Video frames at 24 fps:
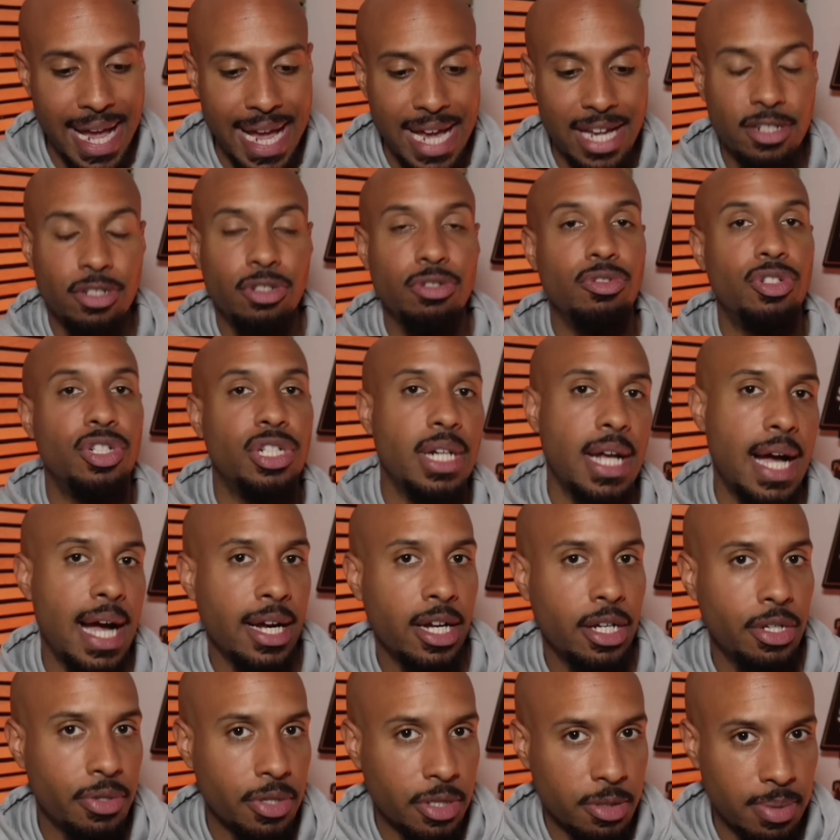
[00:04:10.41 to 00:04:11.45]
Andrew
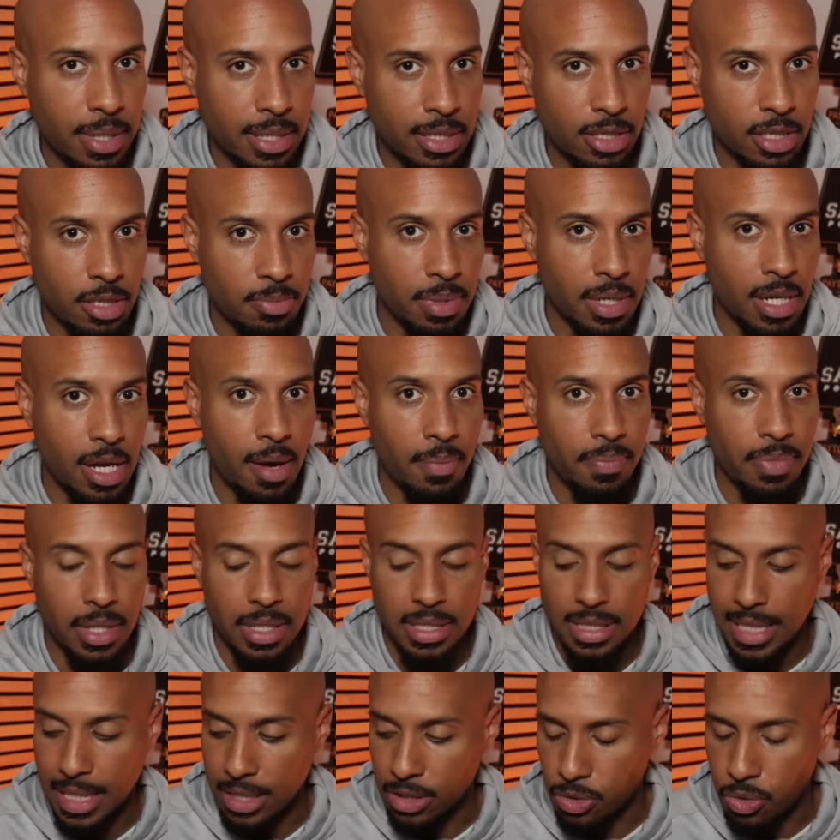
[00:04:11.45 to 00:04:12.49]
Janocko expected to become the
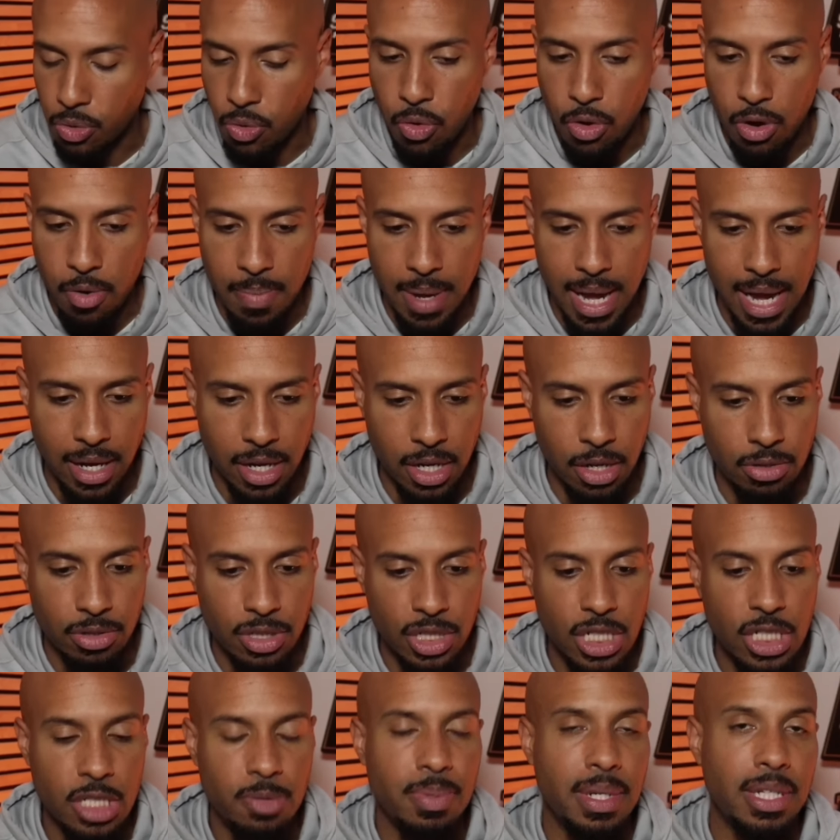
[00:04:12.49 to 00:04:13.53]
Saints quarterback coach.
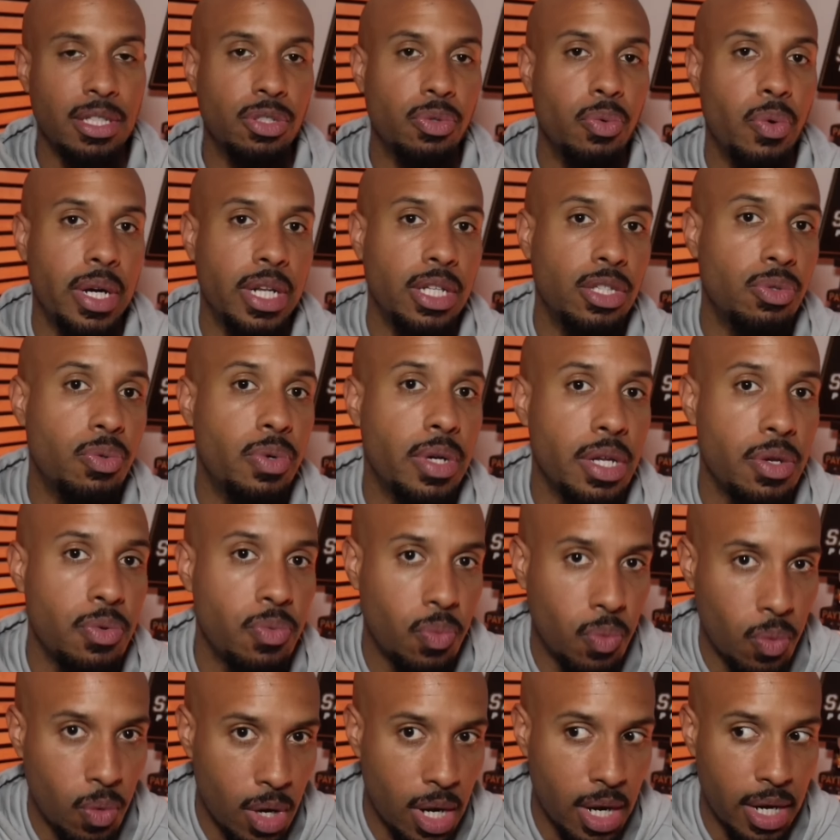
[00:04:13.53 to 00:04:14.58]
He spent
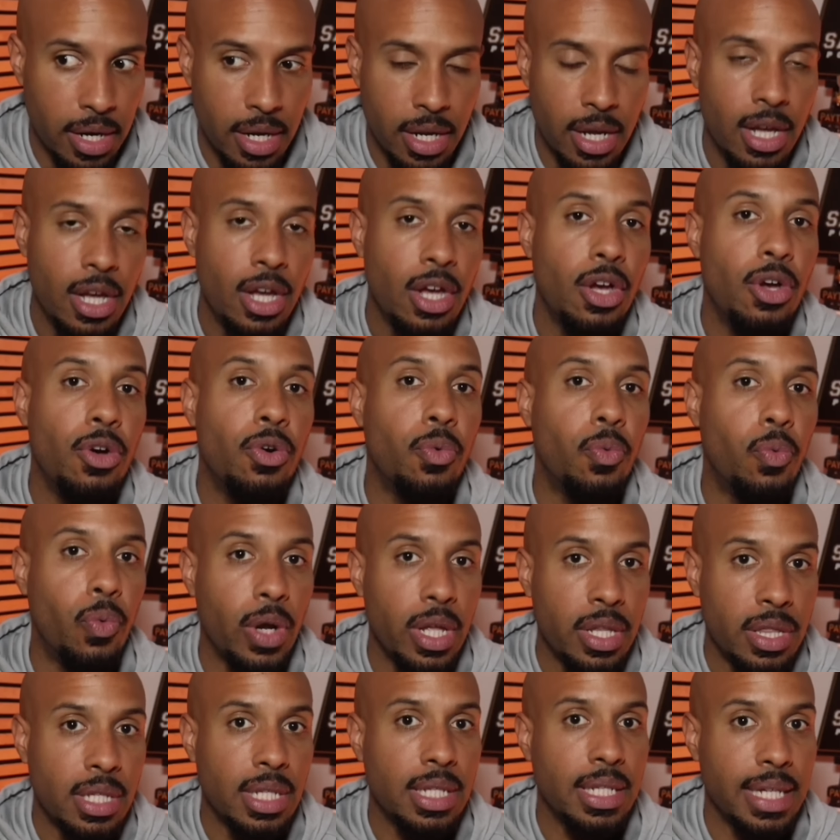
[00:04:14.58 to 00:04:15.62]
2021
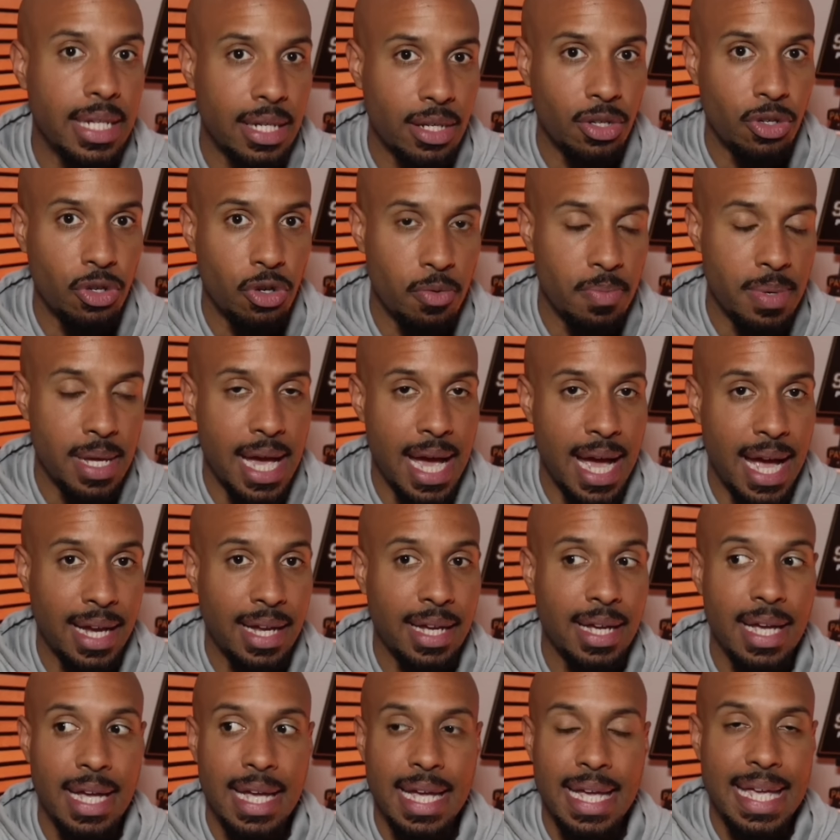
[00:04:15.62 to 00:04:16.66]
with Klint Kubiak
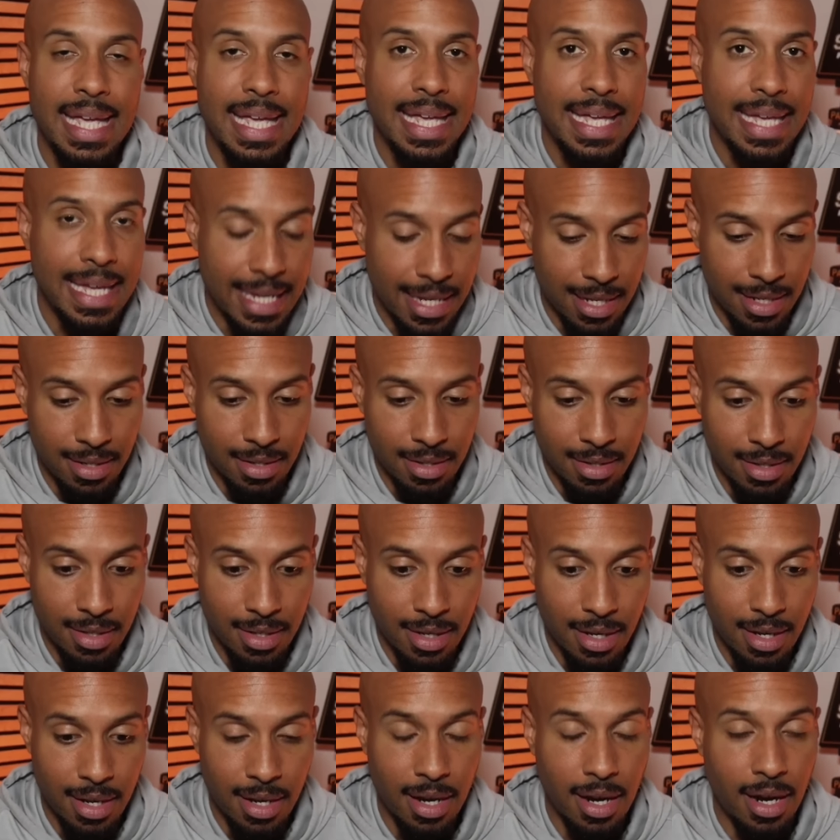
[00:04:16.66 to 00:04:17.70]
in
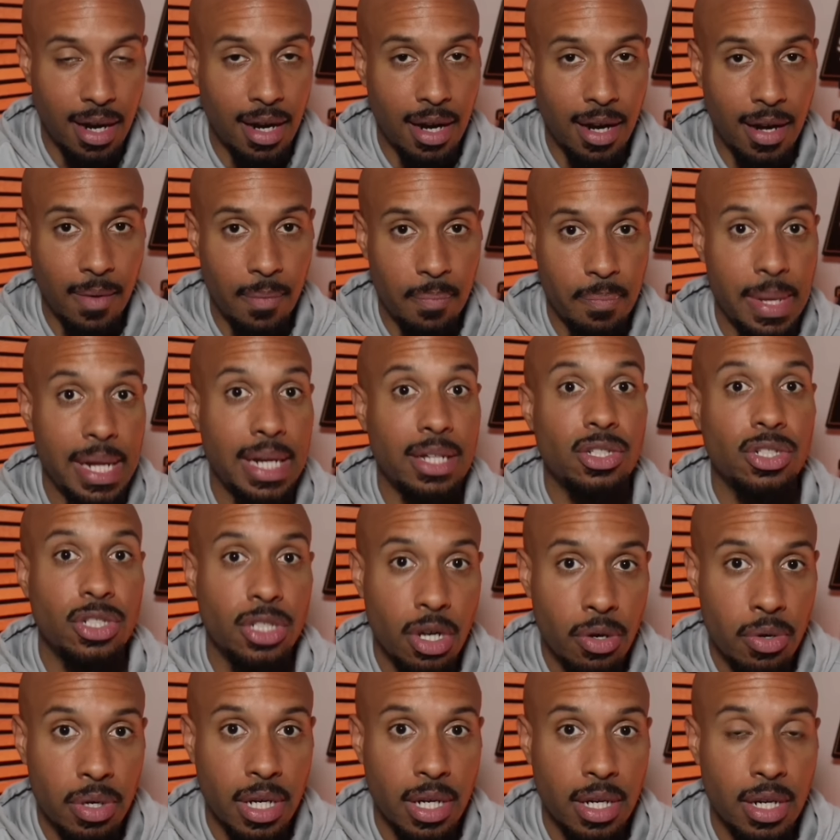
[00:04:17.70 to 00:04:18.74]

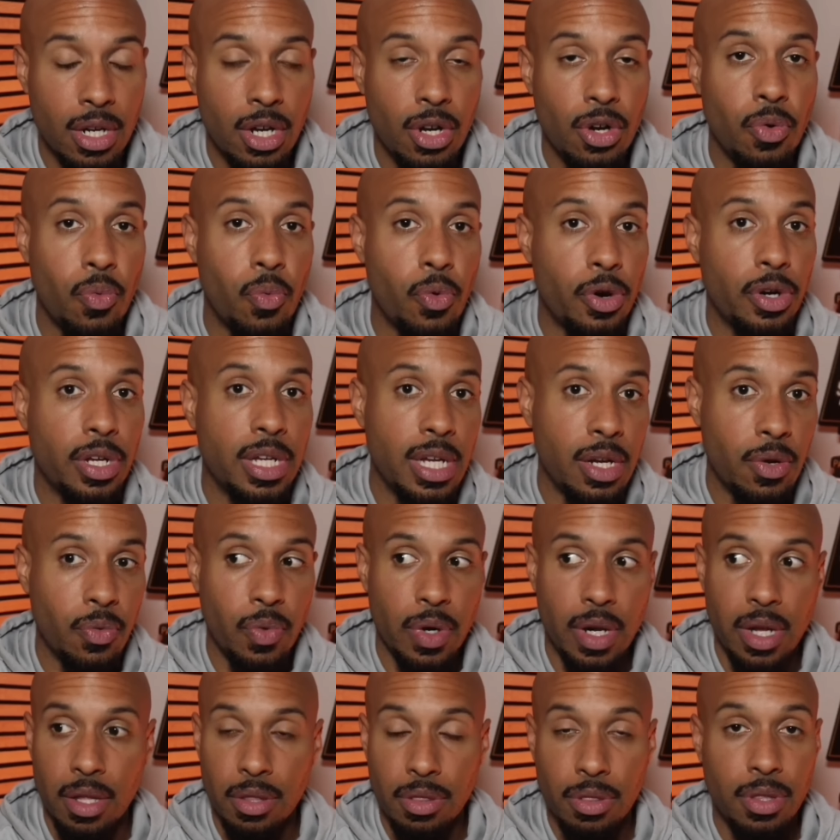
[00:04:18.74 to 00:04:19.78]
Minnesota working
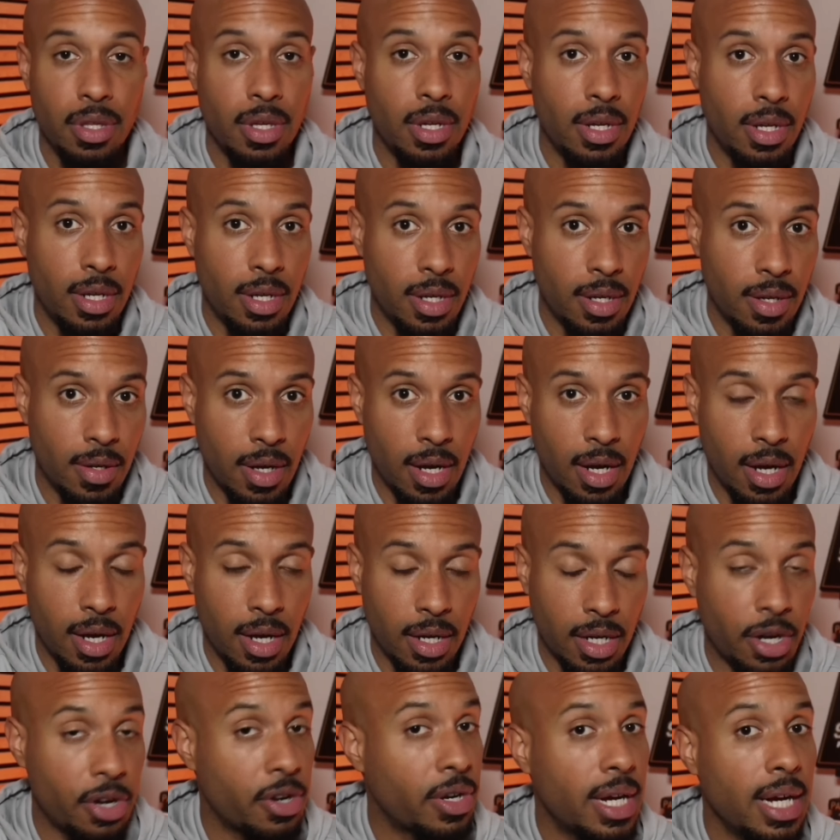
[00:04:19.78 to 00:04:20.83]
with
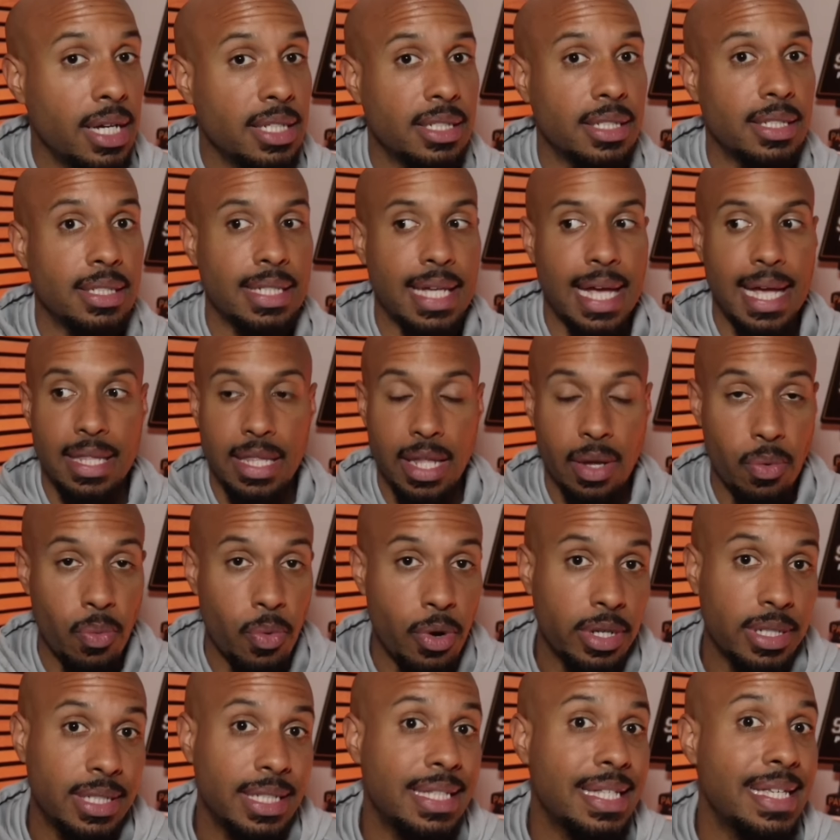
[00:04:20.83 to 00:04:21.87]
Kirk Cousins, and they
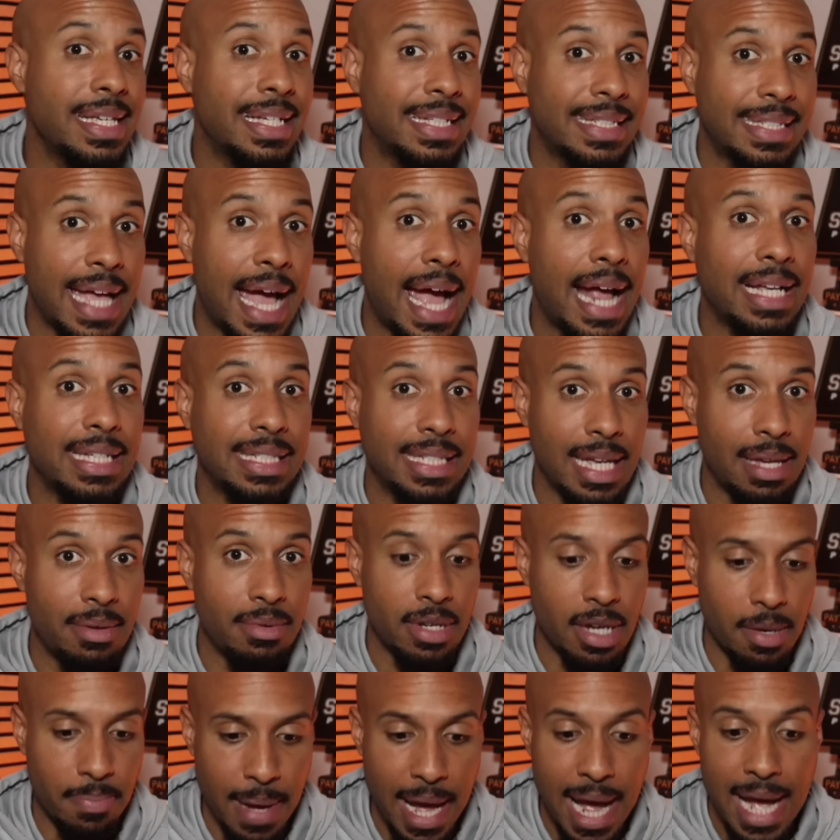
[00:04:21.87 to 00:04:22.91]
worked at the exact
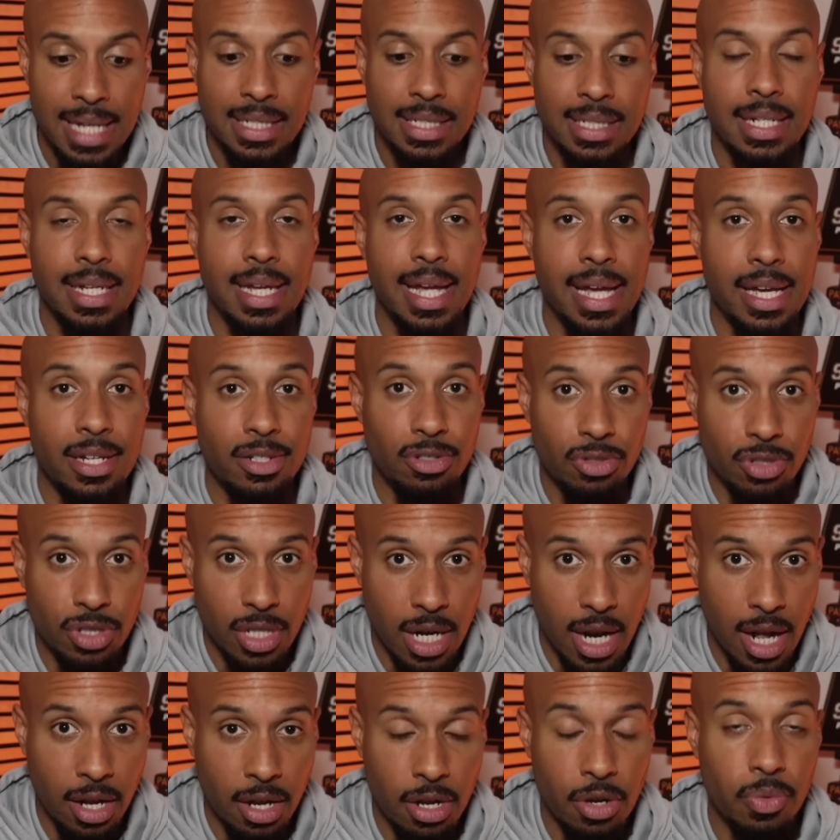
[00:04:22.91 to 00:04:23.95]
same capacity. Andrew
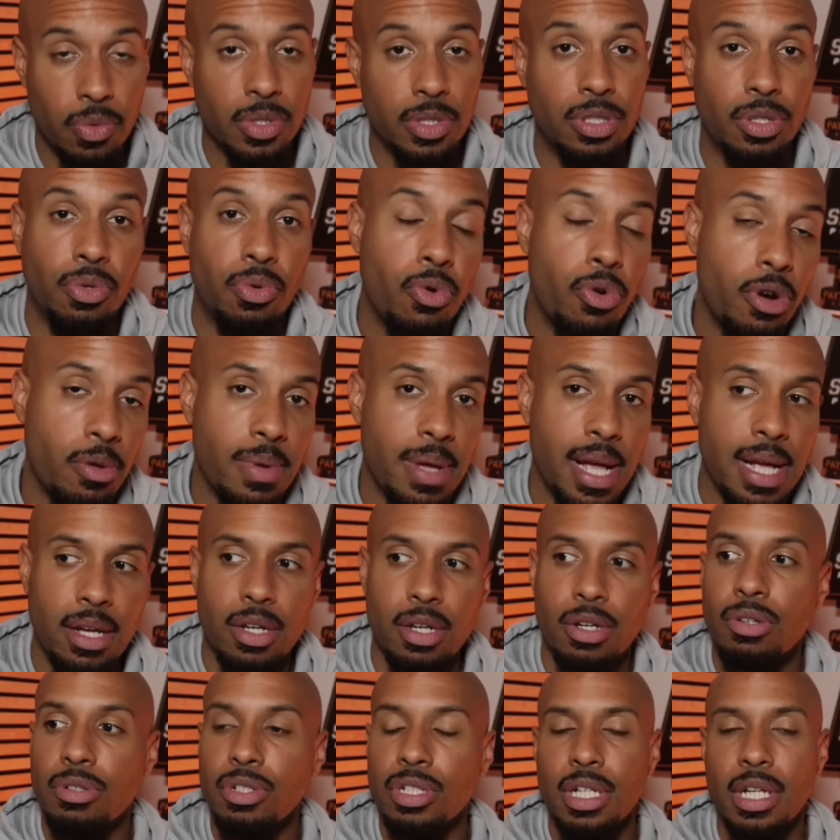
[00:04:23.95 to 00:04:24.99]
Janocko was the quarterback
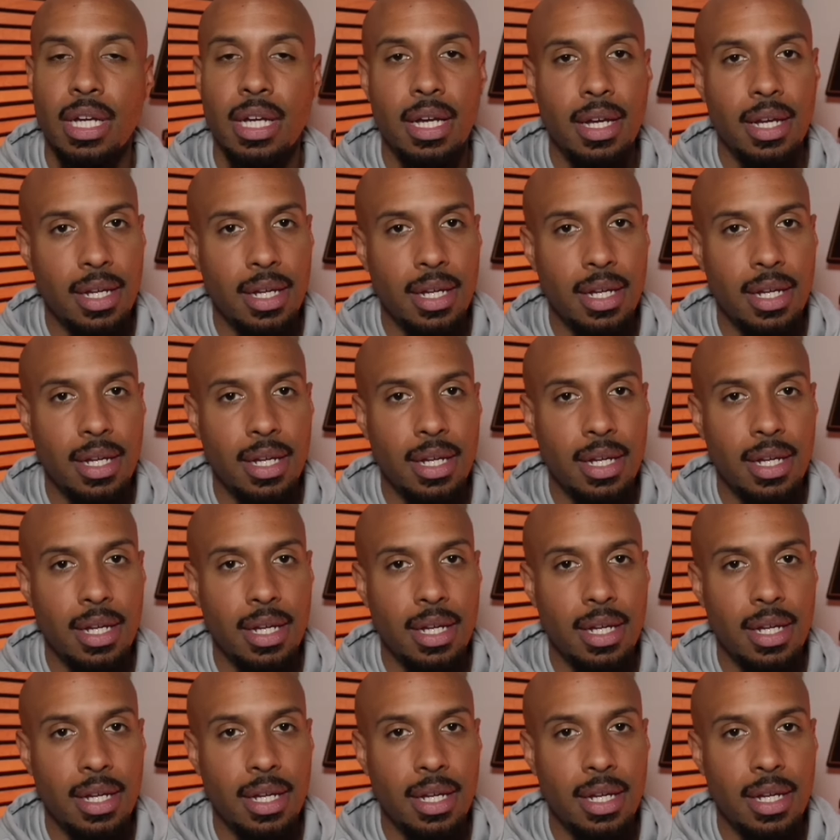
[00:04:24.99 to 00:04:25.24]
coach.